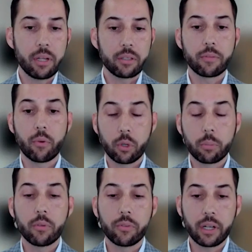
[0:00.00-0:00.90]
bills
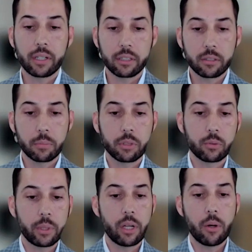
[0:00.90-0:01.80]
affordable for our customers.
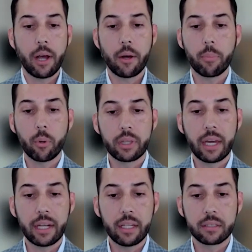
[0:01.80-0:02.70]
We know how important
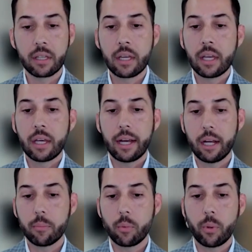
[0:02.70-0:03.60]
that is.
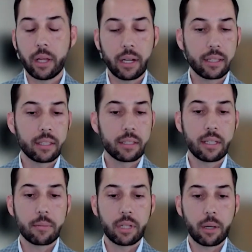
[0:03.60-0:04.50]
Um, and at the
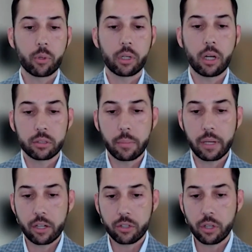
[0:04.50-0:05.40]
same time, we're also
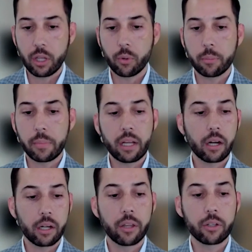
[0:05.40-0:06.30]
making sure that we're meeting
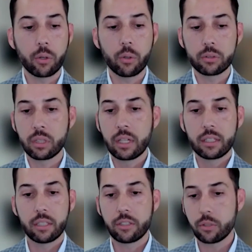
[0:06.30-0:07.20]
our other goals,
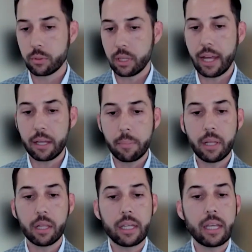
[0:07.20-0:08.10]
such as
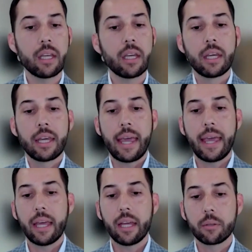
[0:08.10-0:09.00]
reliability
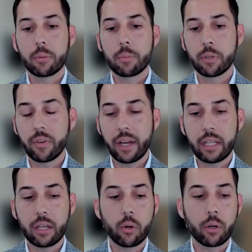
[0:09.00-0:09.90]
and
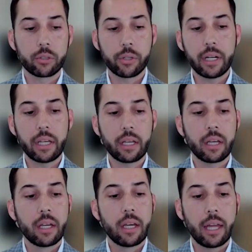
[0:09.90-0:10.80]
providing or
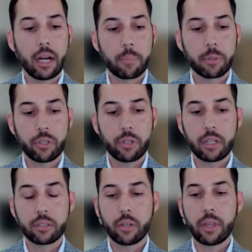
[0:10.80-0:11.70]
creating an
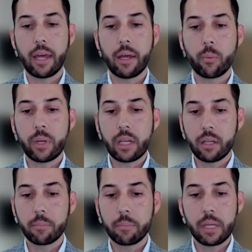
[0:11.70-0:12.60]
opportunity so that we
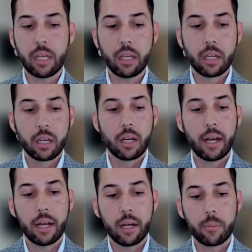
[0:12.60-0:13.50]
can be
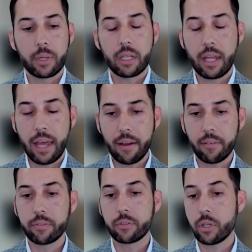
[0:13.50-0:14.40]
uh, we can
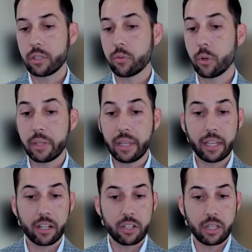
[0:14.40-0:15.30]
have transforming the
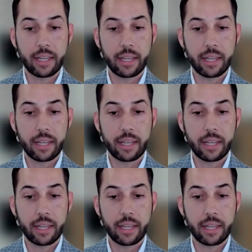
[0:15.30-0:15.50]
energy